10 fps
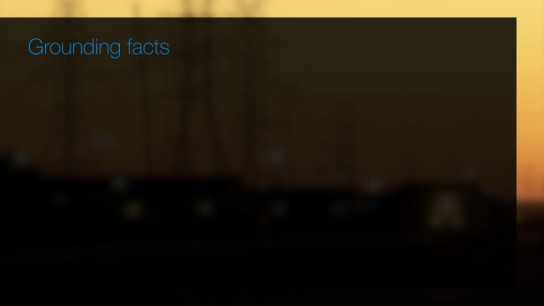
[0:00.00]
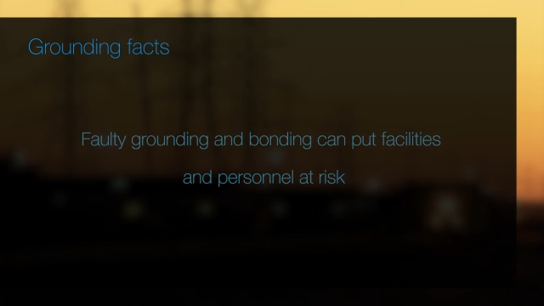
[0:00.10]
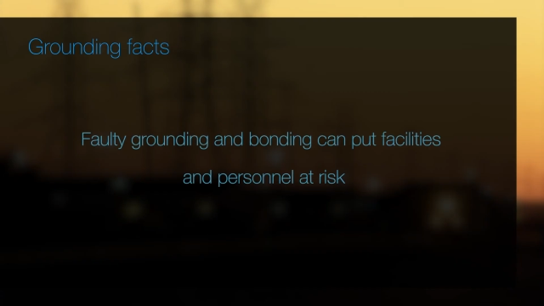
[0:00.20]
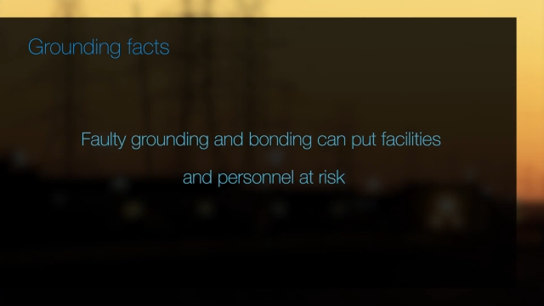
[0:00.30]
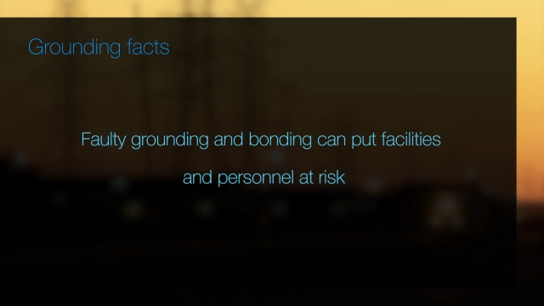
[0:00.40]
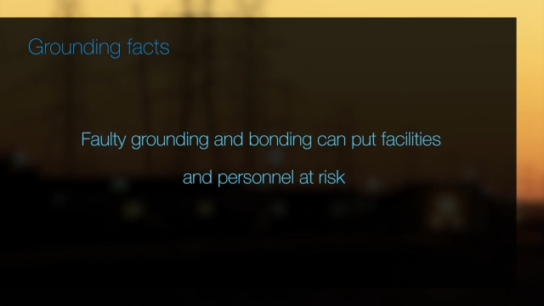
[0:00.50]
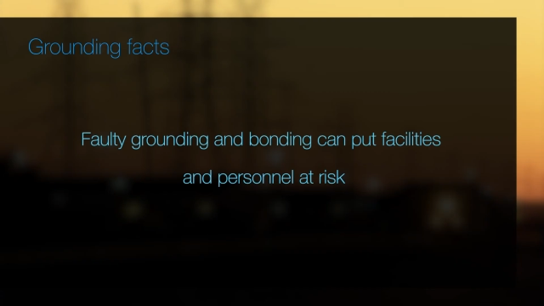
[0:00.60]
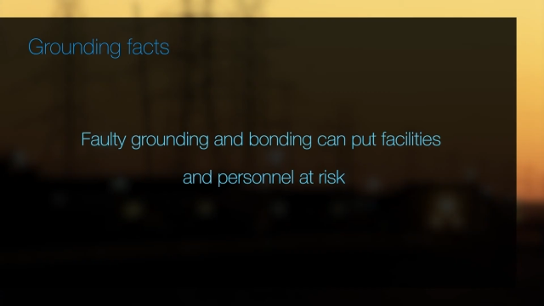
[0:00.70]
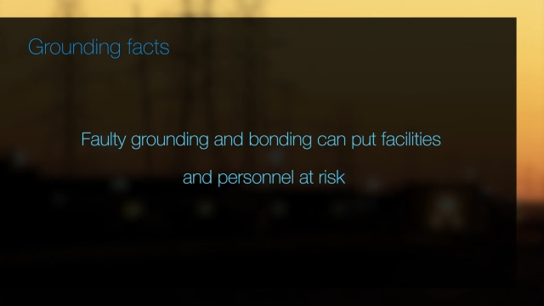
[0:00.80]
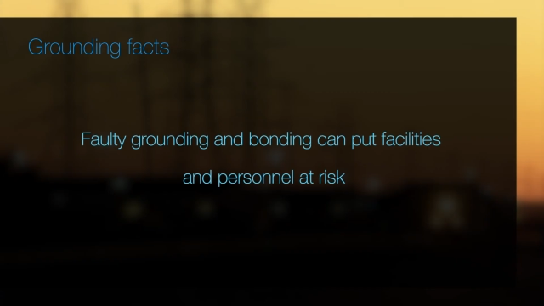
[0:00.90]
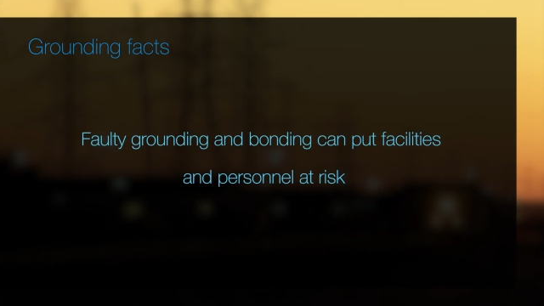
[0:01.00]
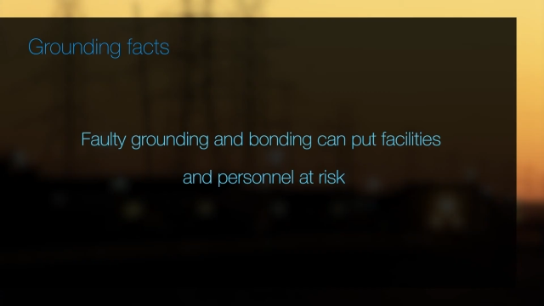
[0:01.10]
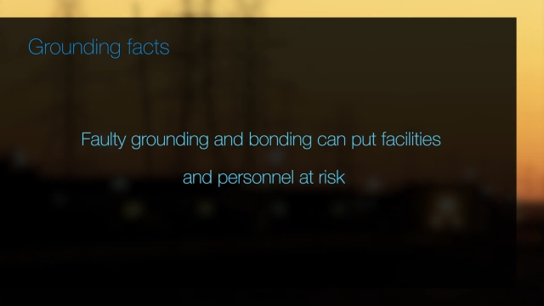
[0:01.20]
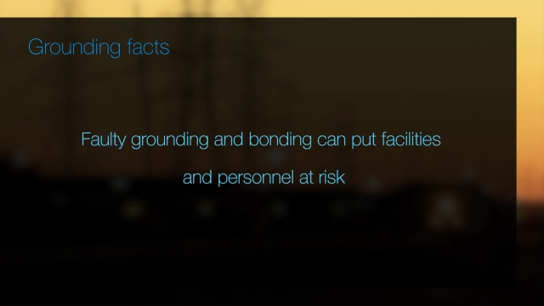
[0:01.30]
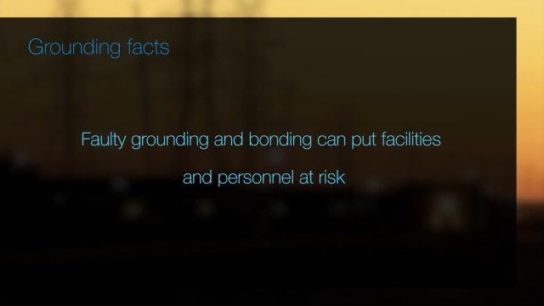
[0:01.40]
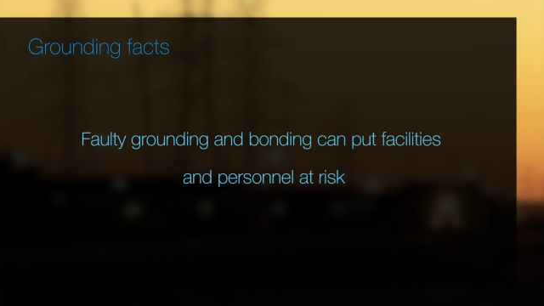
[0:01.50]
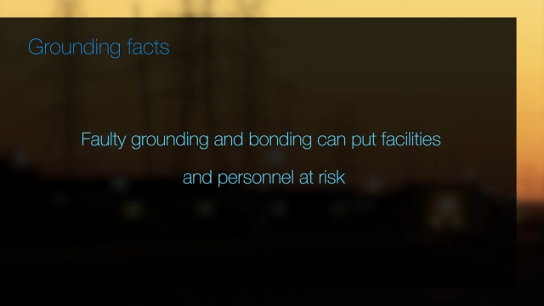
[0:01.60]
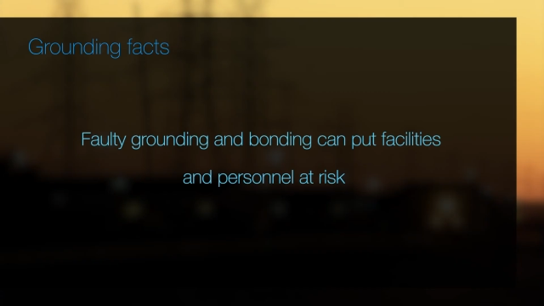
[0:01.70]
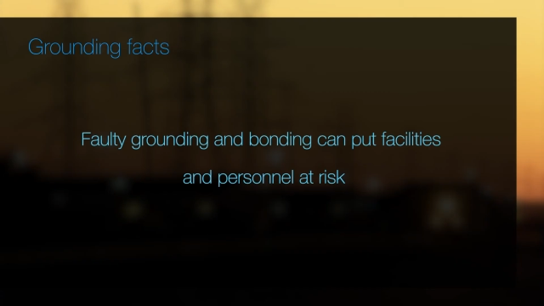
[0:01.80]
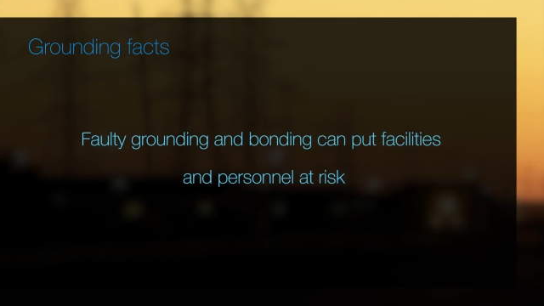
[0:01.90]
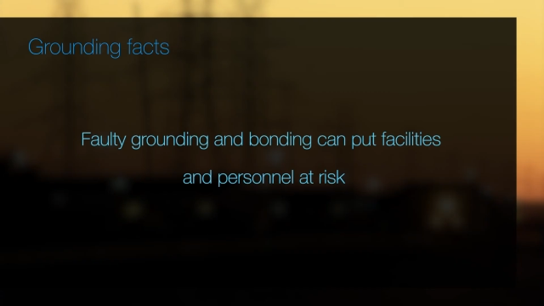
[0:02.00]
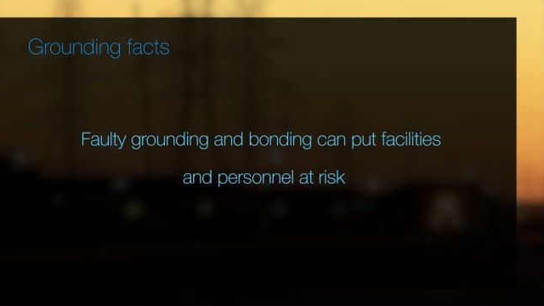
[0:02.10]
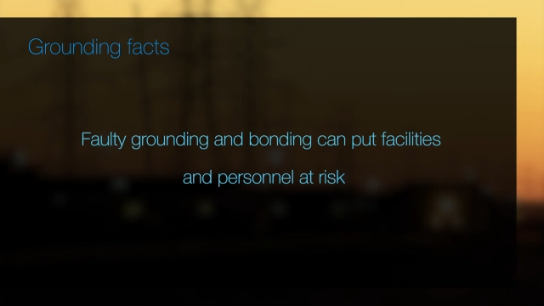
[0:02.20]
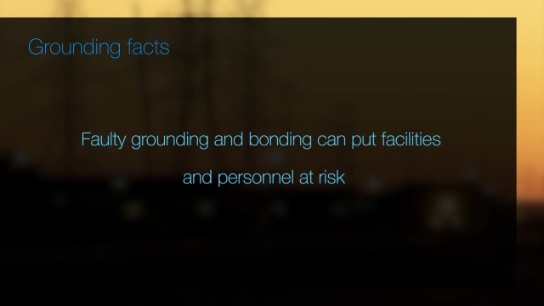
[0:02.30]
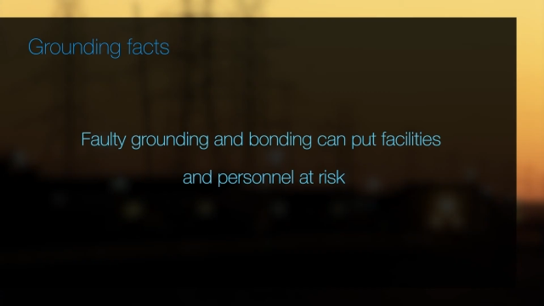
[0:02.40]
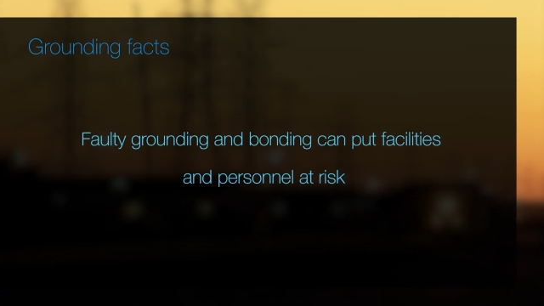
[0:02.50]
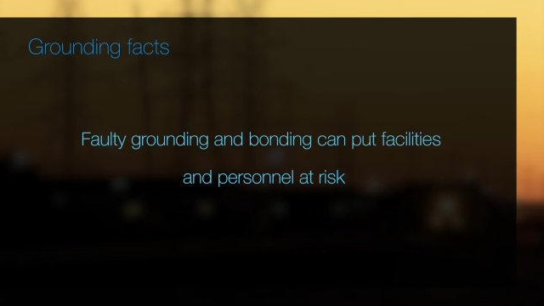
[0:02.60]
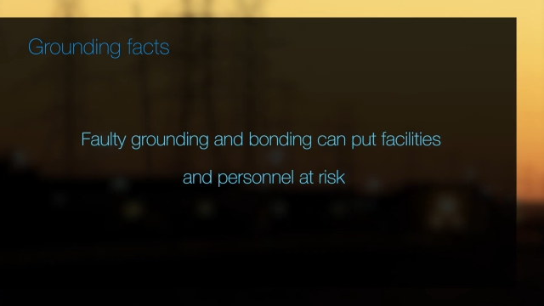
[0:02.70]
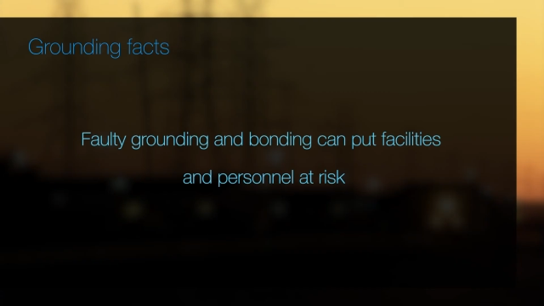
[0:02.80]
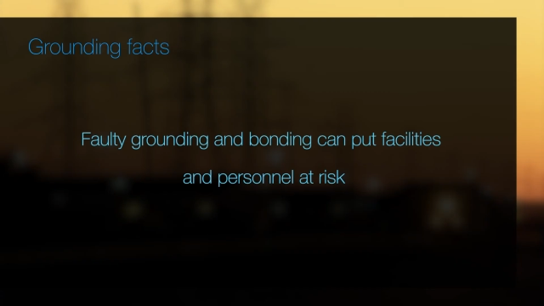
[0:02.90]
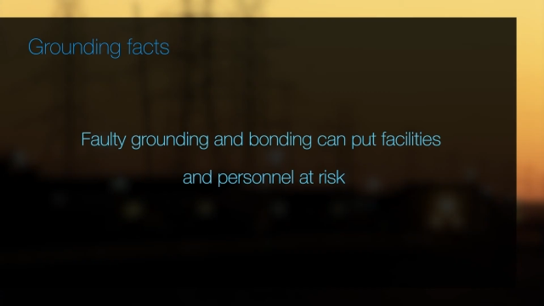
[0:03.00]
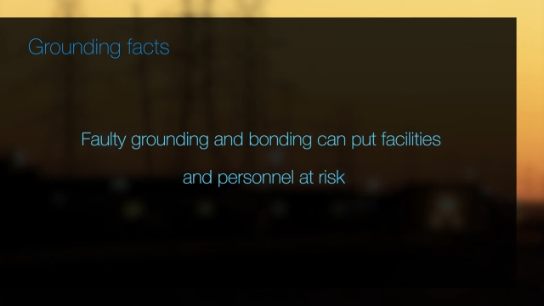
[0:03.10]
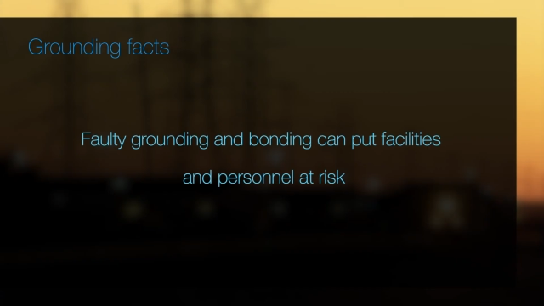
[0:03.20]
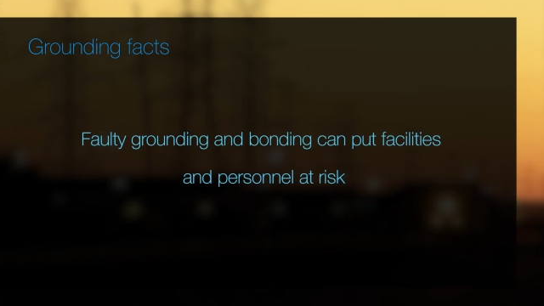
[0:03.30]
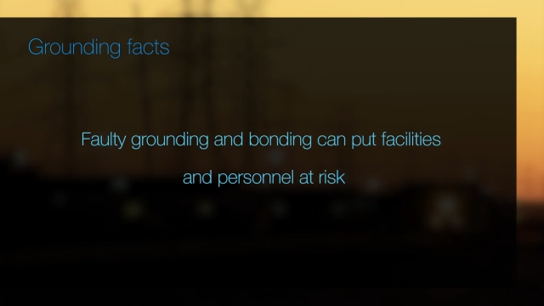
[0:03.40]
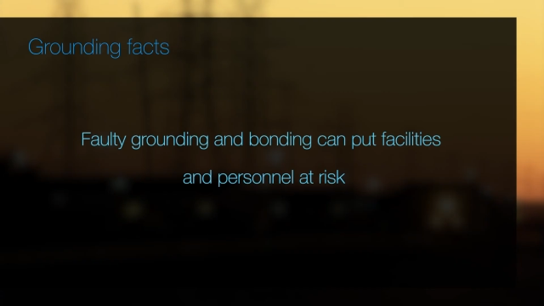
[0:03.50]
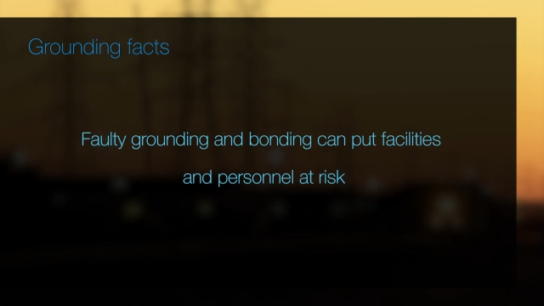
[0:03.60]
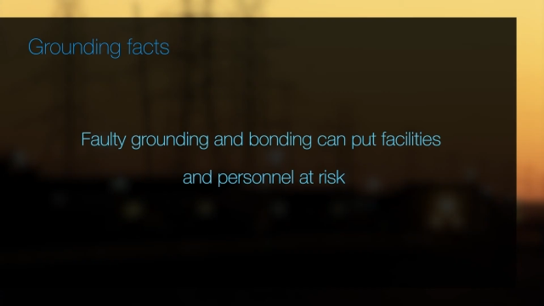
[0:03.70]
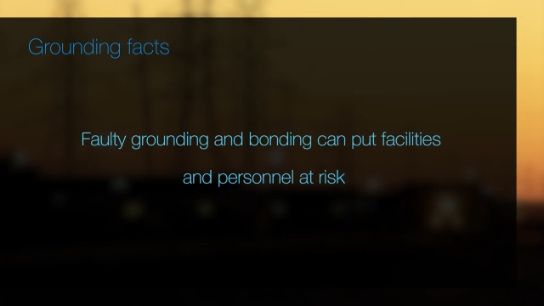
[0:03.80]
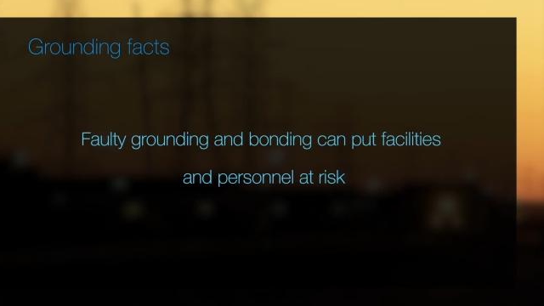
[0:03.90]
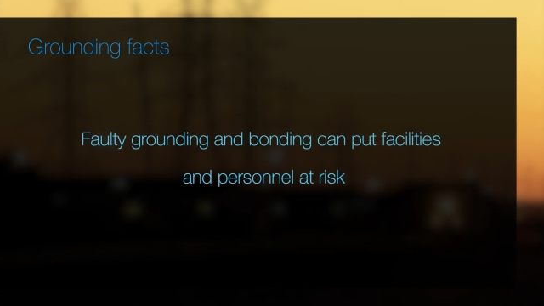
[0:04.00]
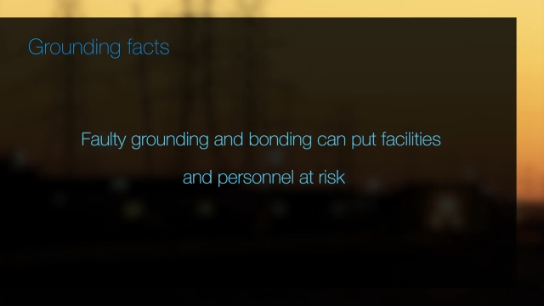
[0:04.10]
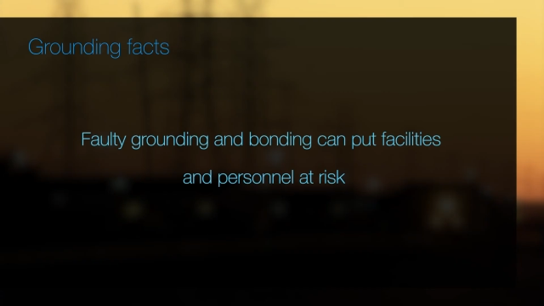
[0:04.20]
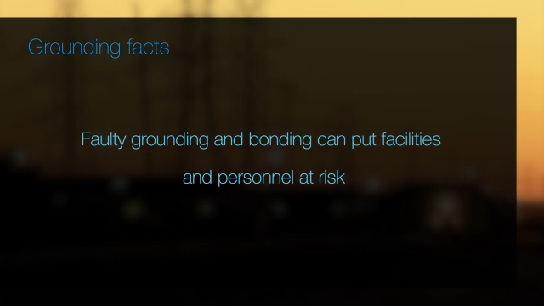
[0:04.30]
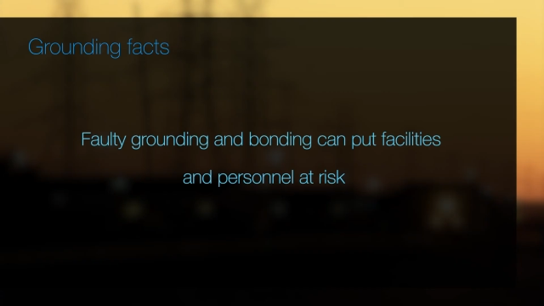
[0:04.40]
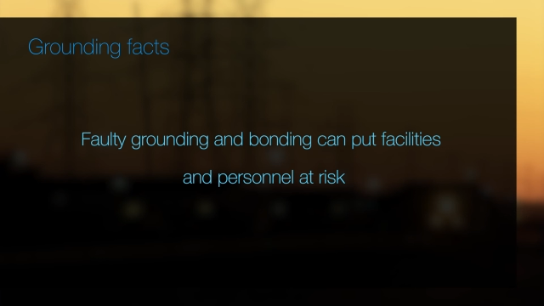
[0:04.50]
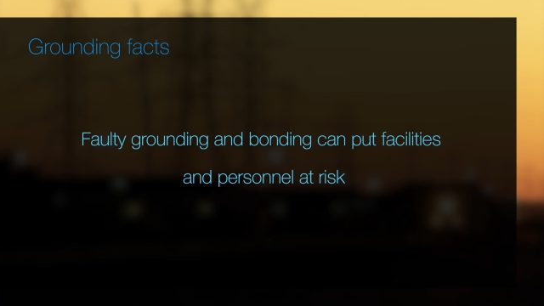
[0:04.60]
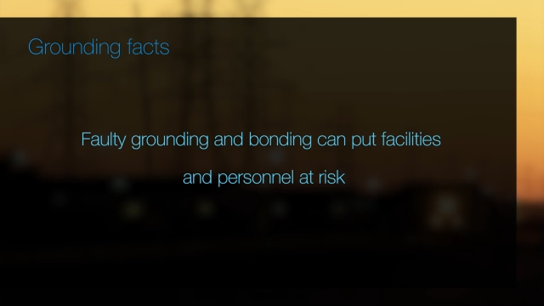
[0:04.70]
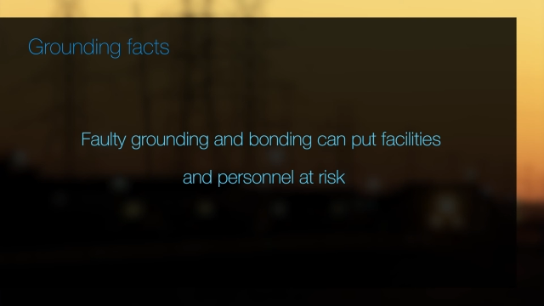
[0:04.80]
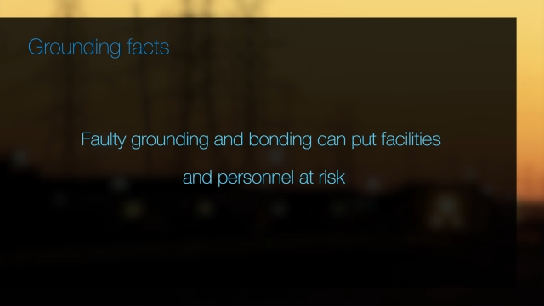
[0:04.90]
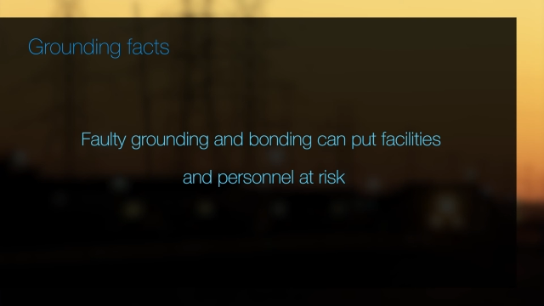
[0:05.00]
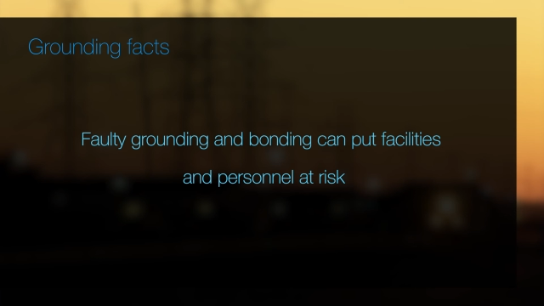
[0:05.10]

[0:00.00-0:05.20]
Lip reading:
[unreadable: no face in view]